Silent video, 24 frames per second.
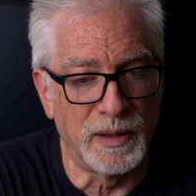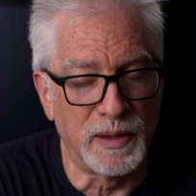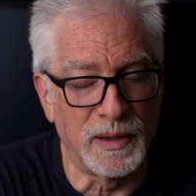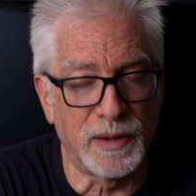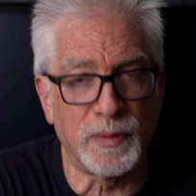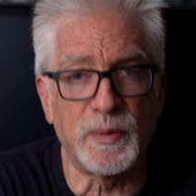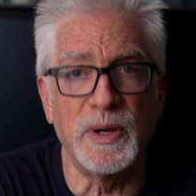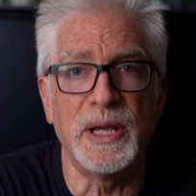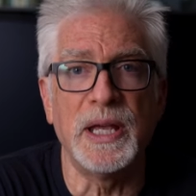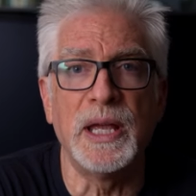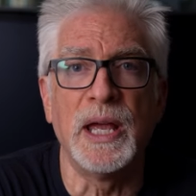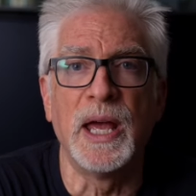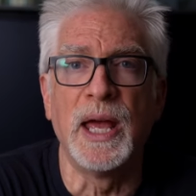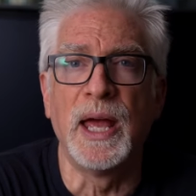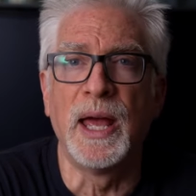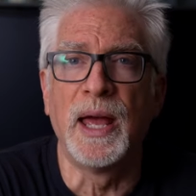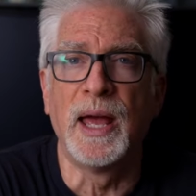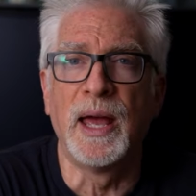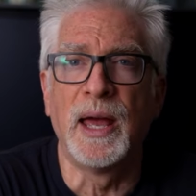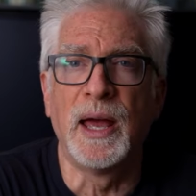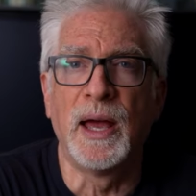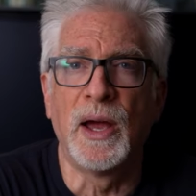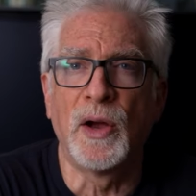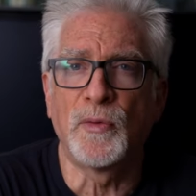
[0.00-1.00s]
3.
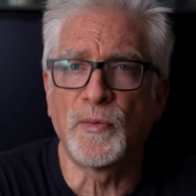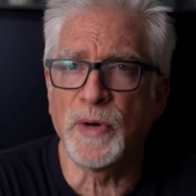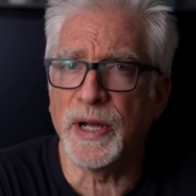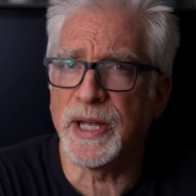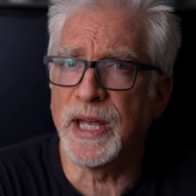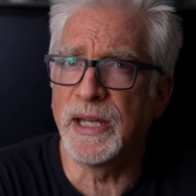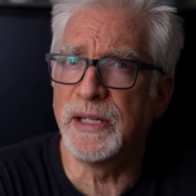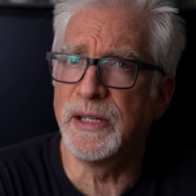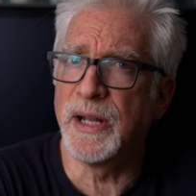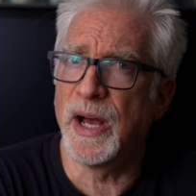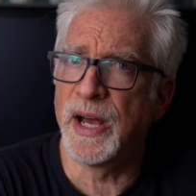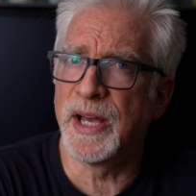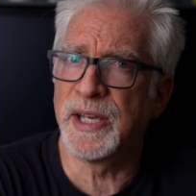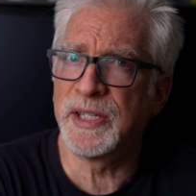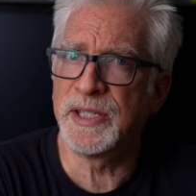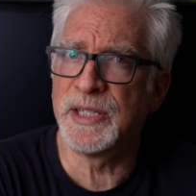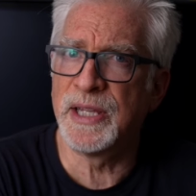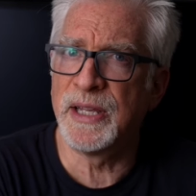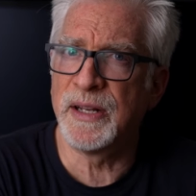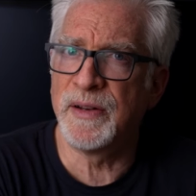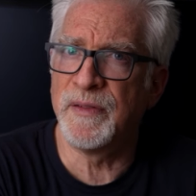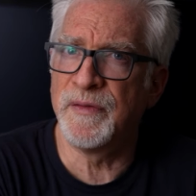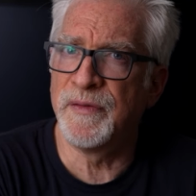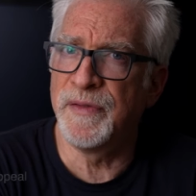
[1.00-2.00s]
Recognize
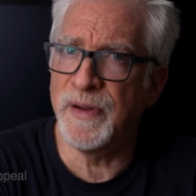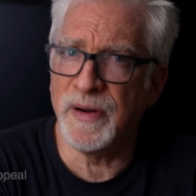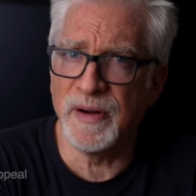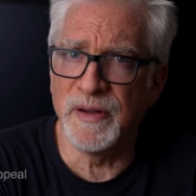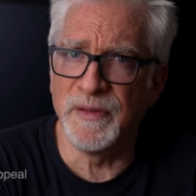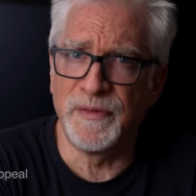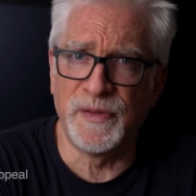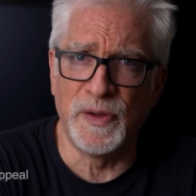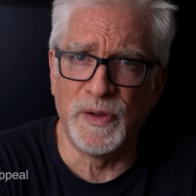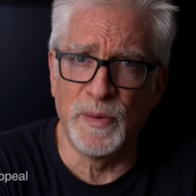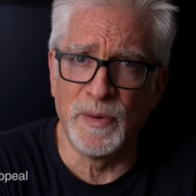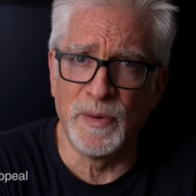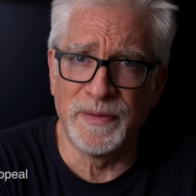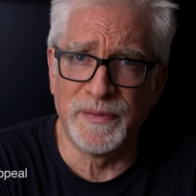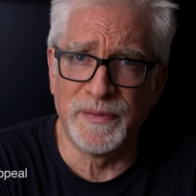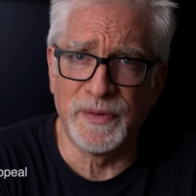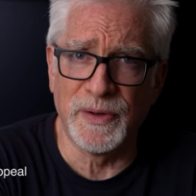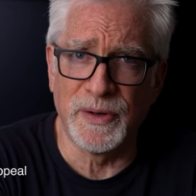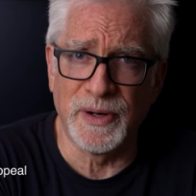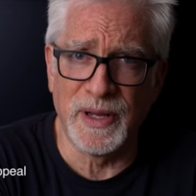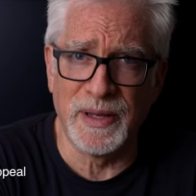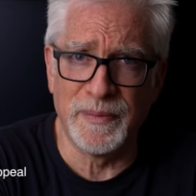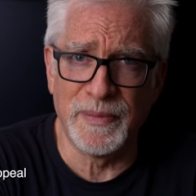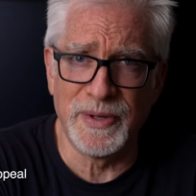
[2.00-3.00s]
that very few of
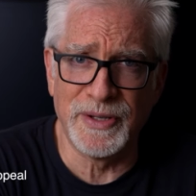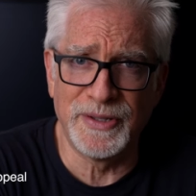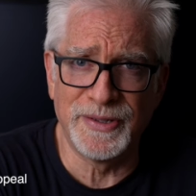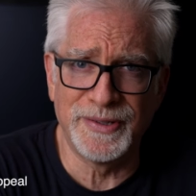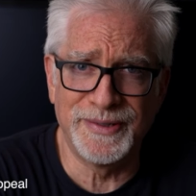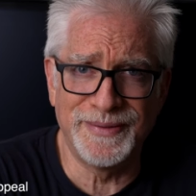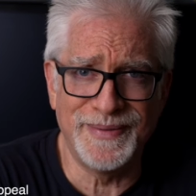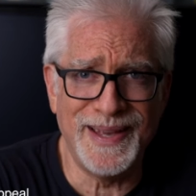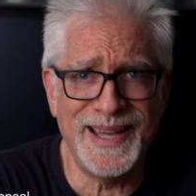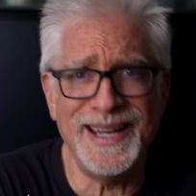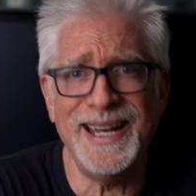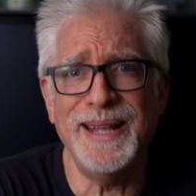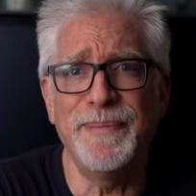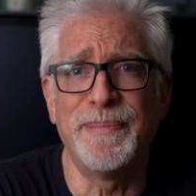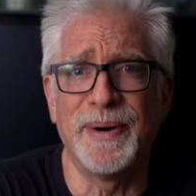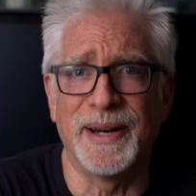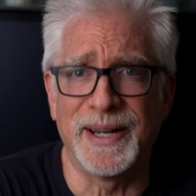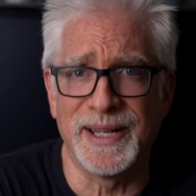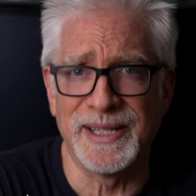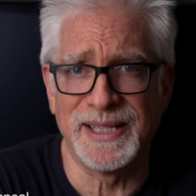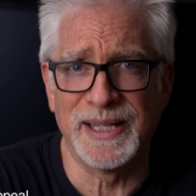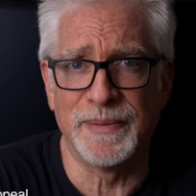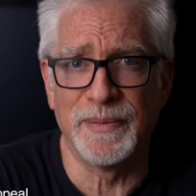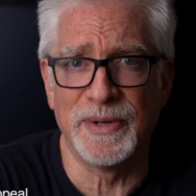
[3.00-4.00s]
your images,
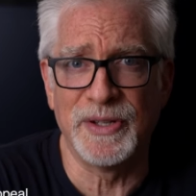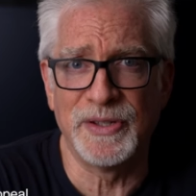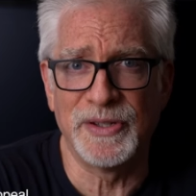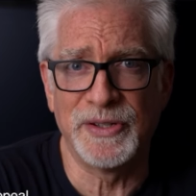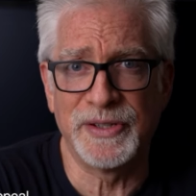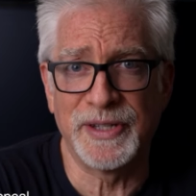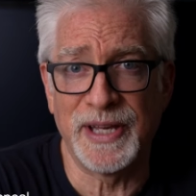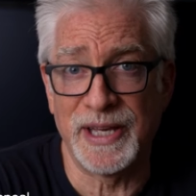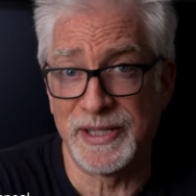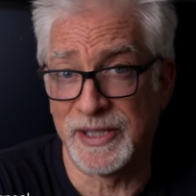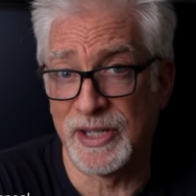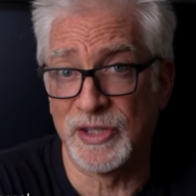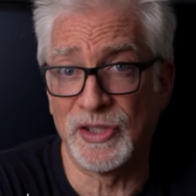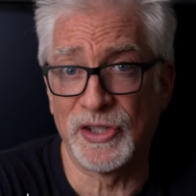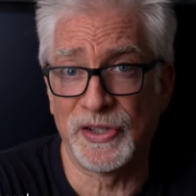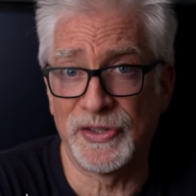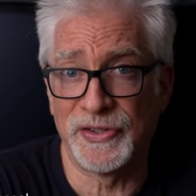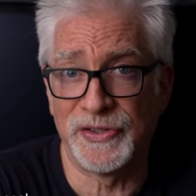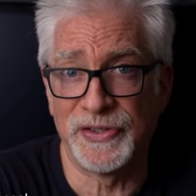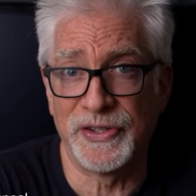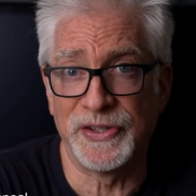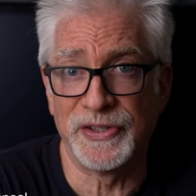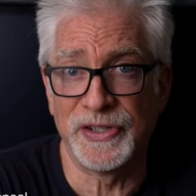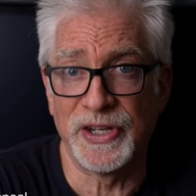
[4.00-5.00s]
anybody's images, as I
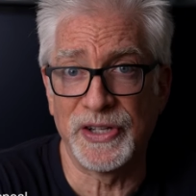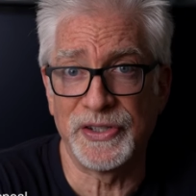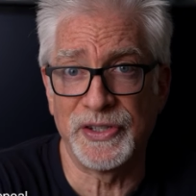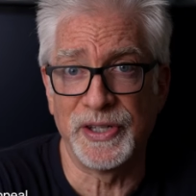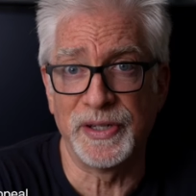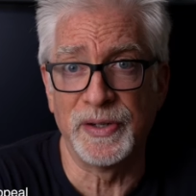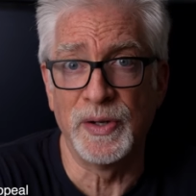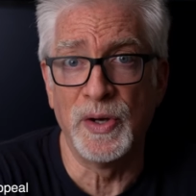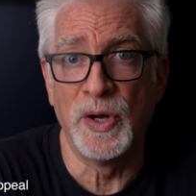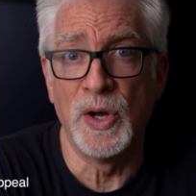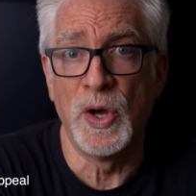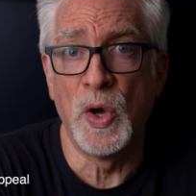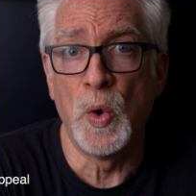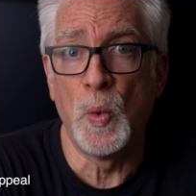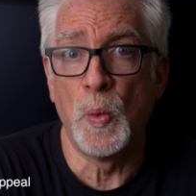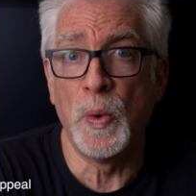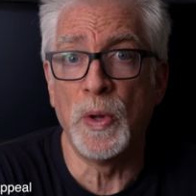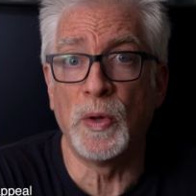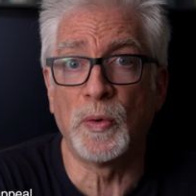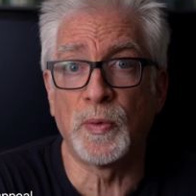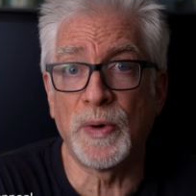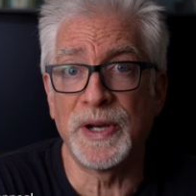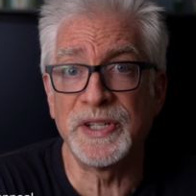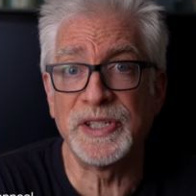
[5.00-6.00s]
just suggested,
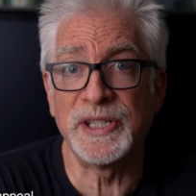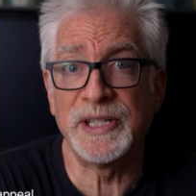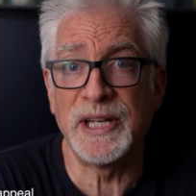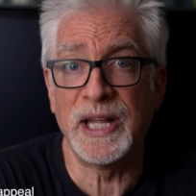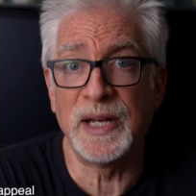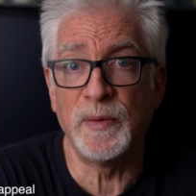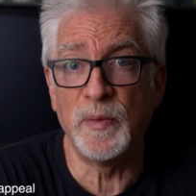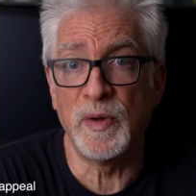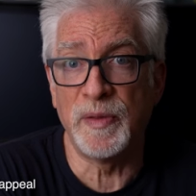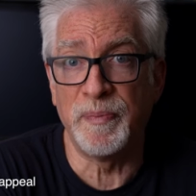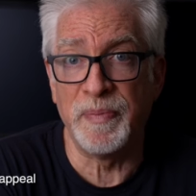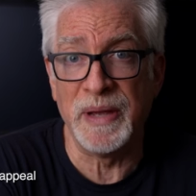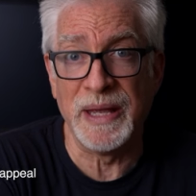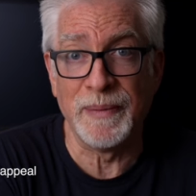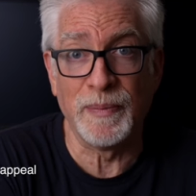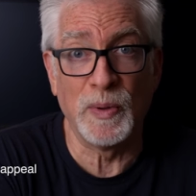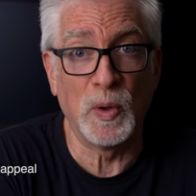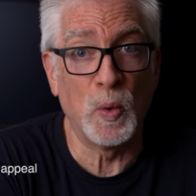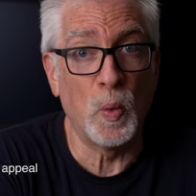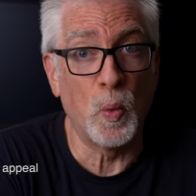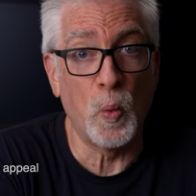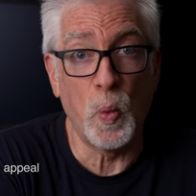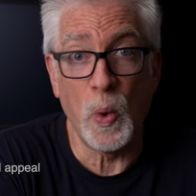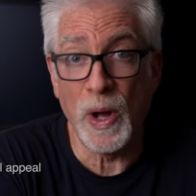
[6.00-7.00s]
will resonate with
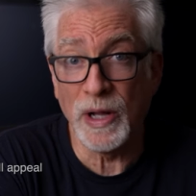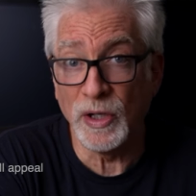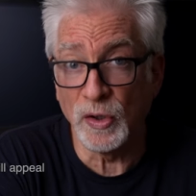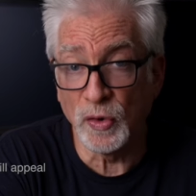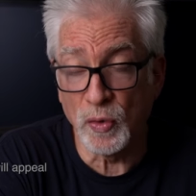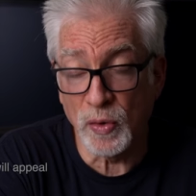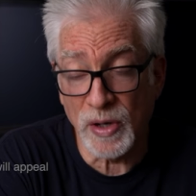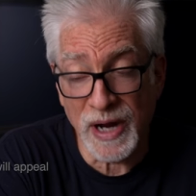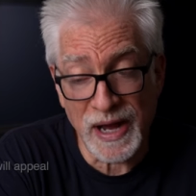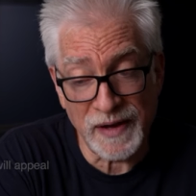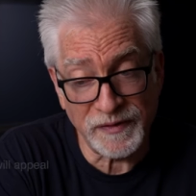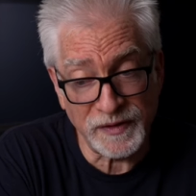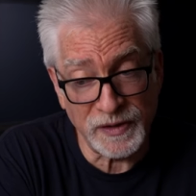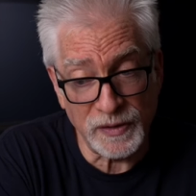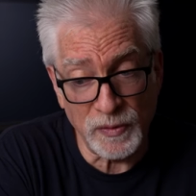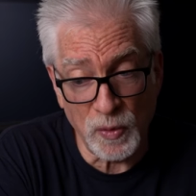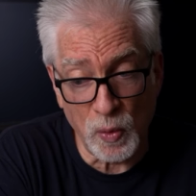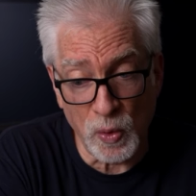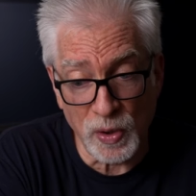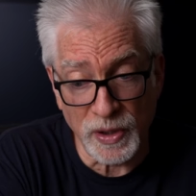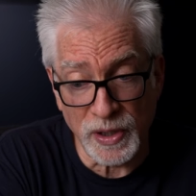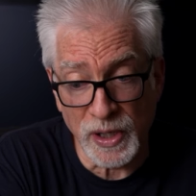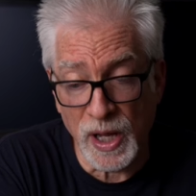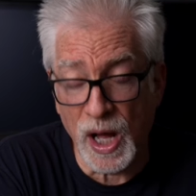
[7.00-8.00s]
people, well-crafted
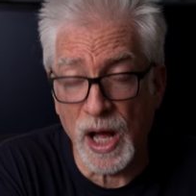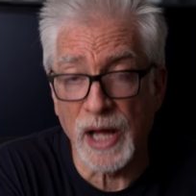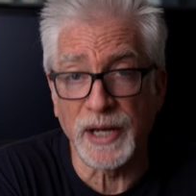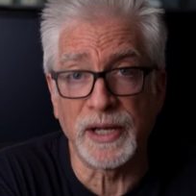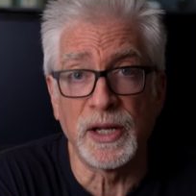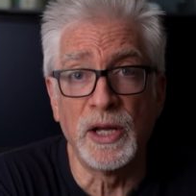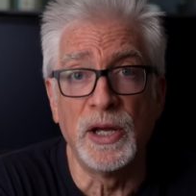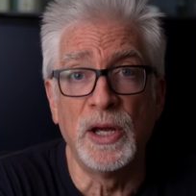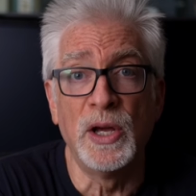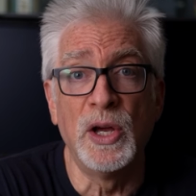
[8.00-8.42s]
or not,